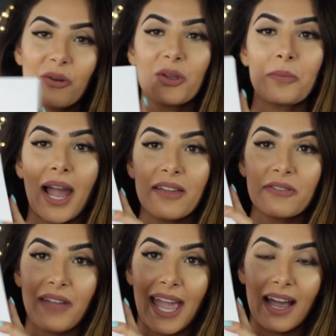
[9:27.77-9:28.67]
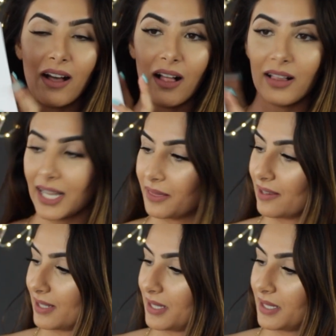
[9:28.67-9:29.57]
you my veil.
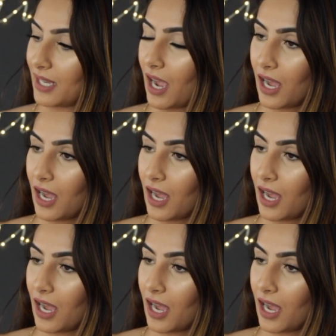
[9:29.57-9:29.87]
This